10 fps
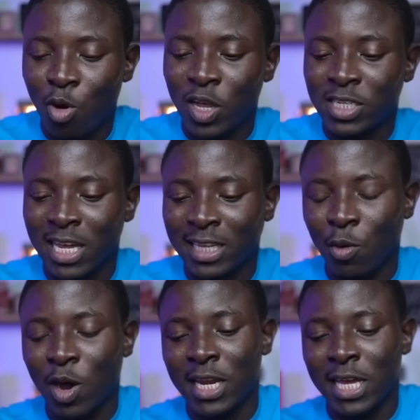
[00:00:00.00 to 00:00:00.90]
boy,
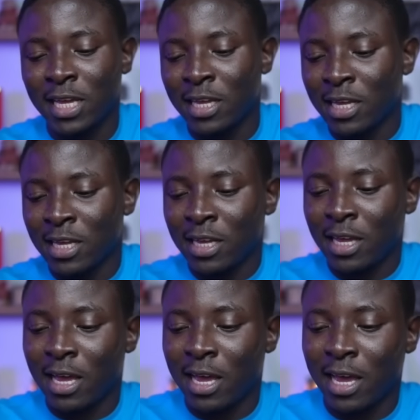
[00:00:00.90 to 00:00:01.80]
shatawale,
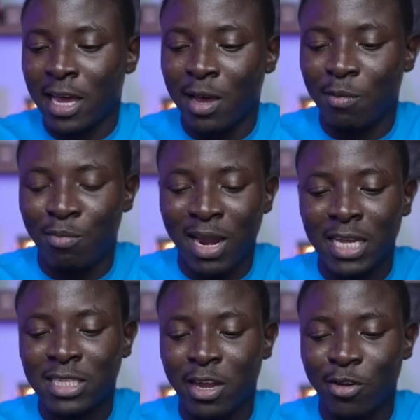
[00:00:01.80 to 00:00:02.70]

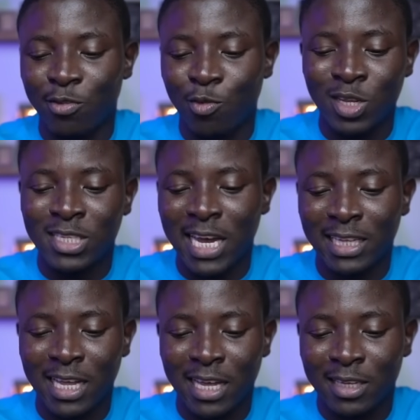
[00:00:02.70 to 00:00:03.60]
black sheriff,
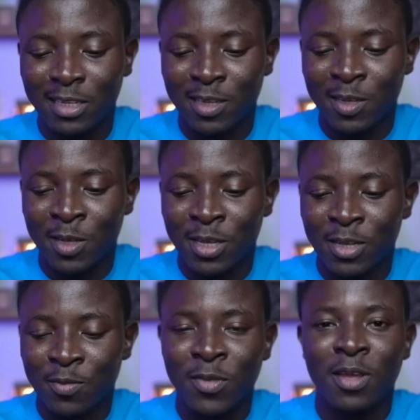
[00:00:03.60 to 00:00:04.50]
Kwisiata,
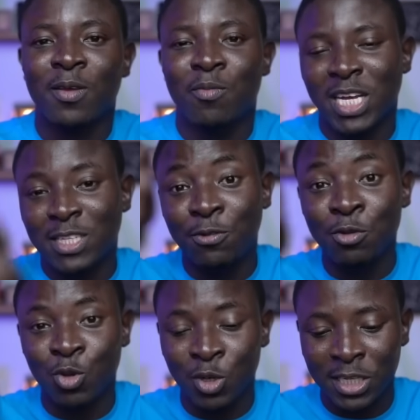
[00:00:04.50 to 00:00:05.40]
but
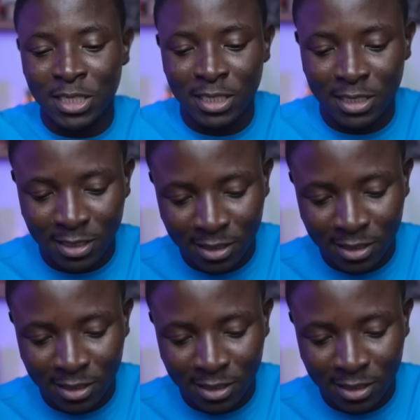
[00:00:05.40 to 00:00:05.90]
fuse ODG.